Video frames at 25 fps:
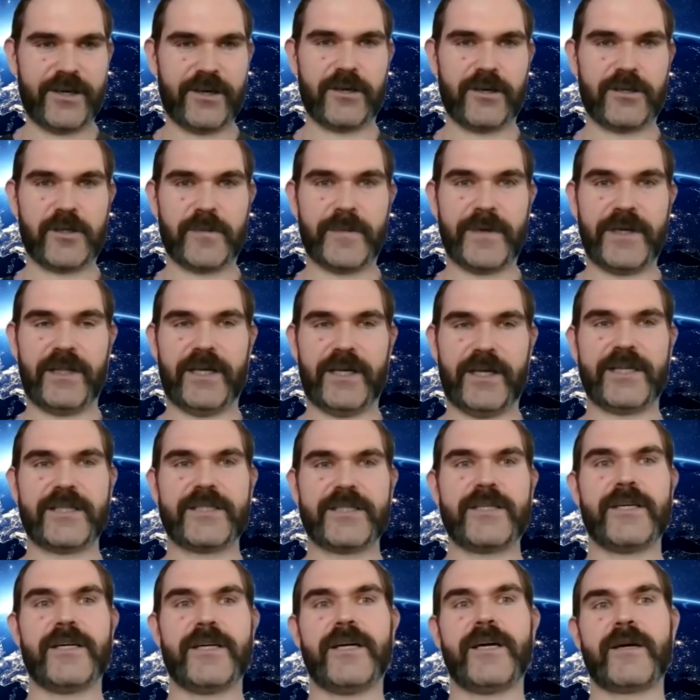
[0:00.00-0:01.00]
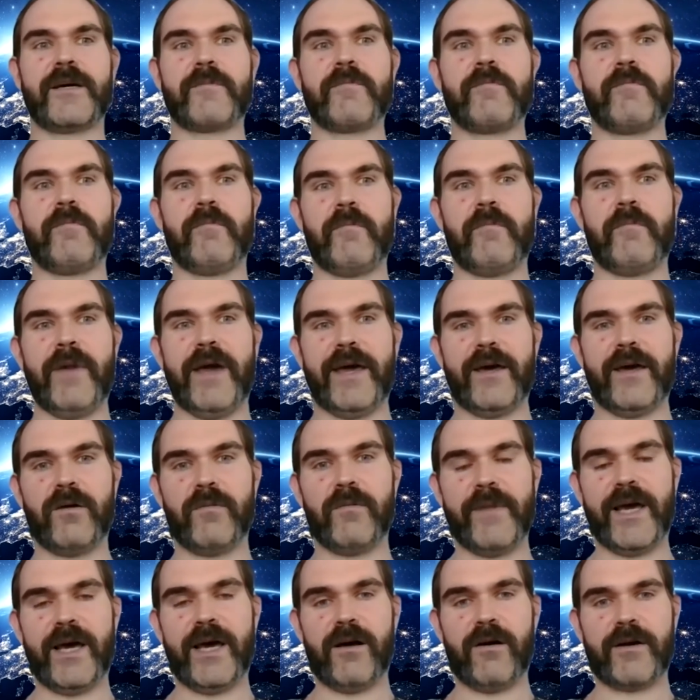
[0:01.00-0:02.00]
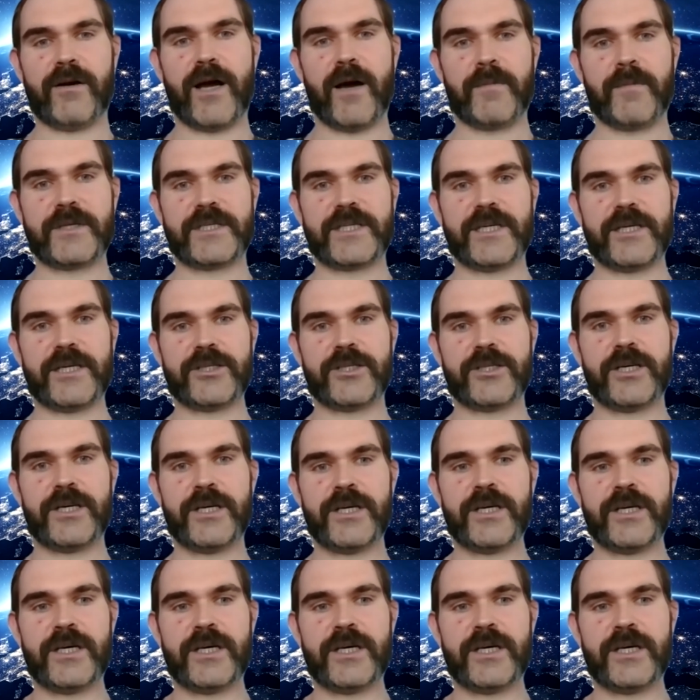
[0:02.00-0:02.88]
could also be linked to like male male competition?